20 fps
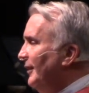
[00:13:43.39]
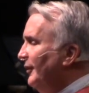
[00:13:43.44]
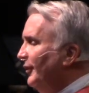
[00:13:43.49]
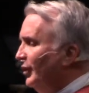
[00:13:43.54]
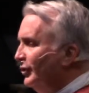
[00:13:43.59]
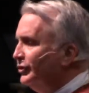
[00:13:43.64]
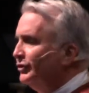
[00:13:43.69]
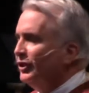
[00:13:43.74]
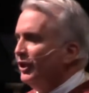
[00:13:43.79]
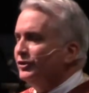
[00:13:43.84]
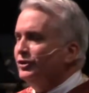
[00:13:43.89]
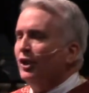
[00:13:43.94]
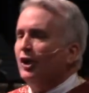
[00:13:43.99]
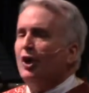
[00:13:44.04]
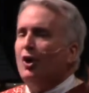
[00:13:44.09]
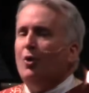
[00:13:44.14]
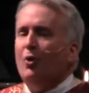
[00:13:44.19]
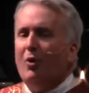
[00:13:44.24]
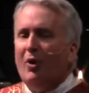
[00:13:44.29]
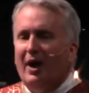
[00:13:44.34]
there's such a
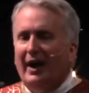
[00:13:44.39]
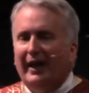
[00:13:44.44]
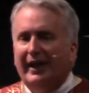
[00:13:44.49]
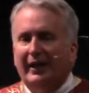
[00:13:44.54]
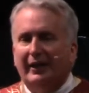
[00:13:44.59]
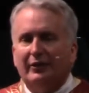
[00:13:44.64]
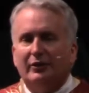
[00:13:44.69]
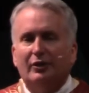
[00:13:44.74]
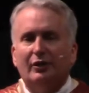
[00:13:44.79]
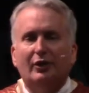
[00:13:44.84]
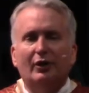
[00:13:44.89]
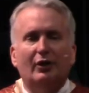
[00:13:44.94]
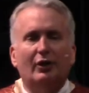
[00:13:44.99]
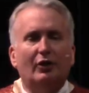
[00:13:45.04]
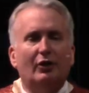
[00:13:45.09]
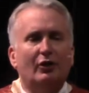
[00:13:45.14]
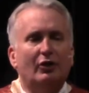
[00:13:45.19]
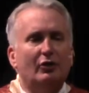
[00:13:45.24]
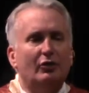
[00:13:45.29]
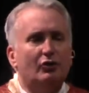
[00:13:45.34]
quiet
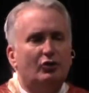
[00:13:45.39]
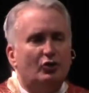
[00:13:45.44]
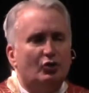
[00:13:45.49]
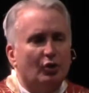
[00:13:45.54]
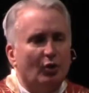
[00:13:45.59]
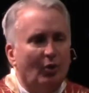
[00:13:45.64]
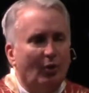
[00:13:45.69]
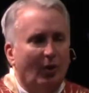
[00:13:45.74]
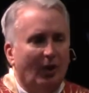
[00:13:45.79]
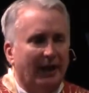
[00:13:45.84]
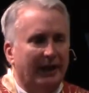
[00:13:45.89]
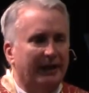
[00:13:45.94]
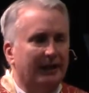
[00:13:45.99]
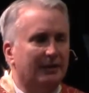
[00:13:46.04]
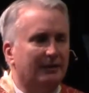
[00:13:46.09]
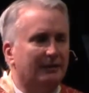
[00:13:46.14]
joy.